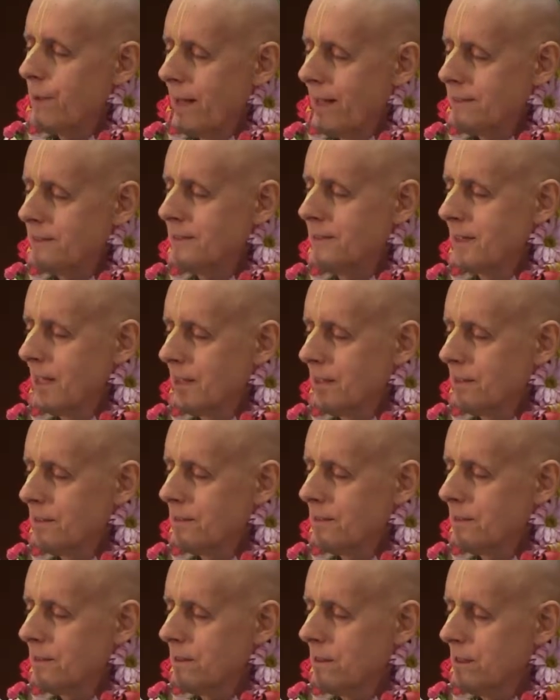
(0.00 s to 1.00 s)

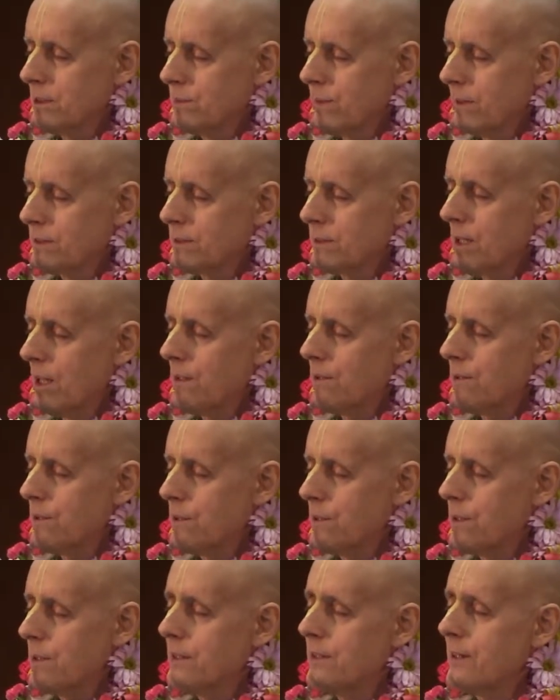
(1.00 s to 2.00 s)
transcendental, there's what's
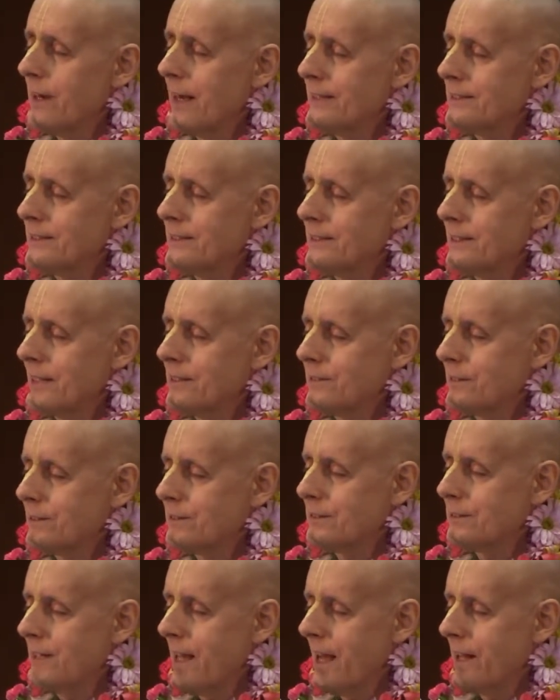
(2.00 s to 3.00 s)
called
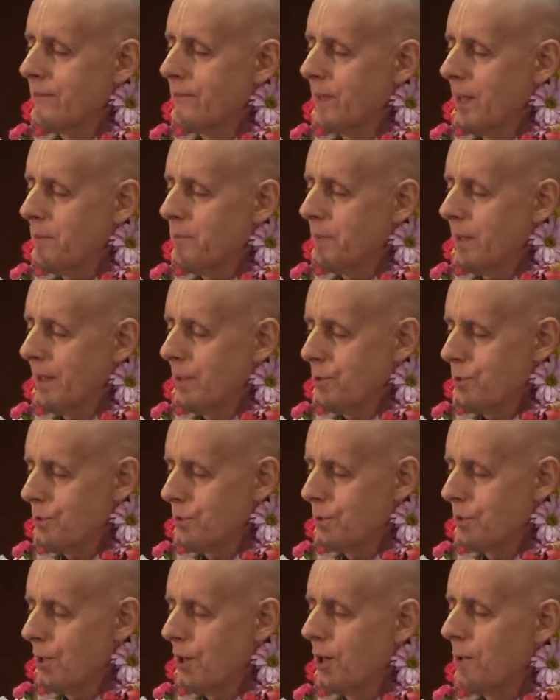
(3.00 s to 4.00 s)
transcendental sound
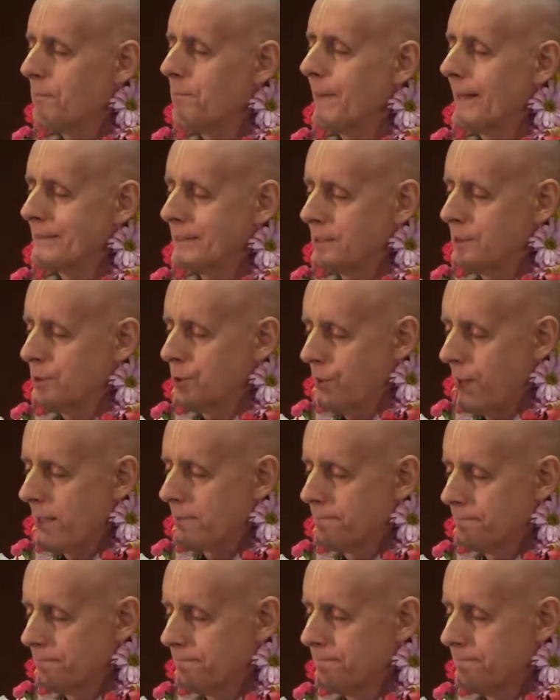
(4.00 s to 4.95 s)
vibration or mantra,